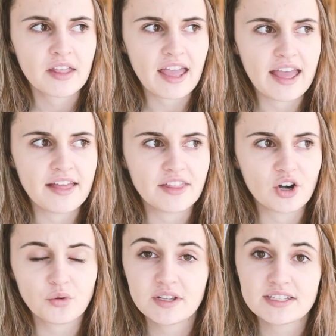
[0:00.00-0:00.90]
and they
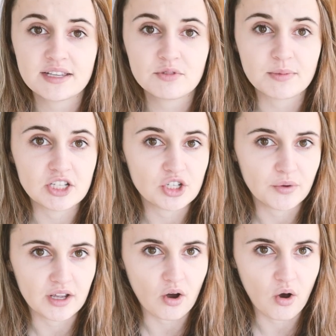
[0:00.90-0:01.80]
don't really seem to be
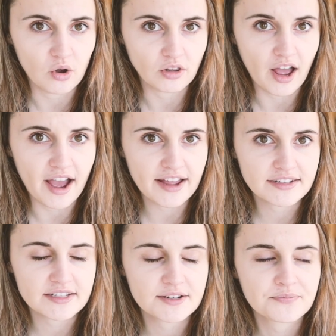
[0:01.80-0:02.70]
doing a whole
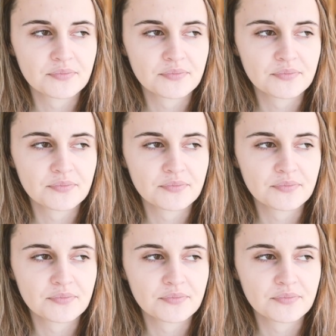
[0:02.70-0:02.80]
lot,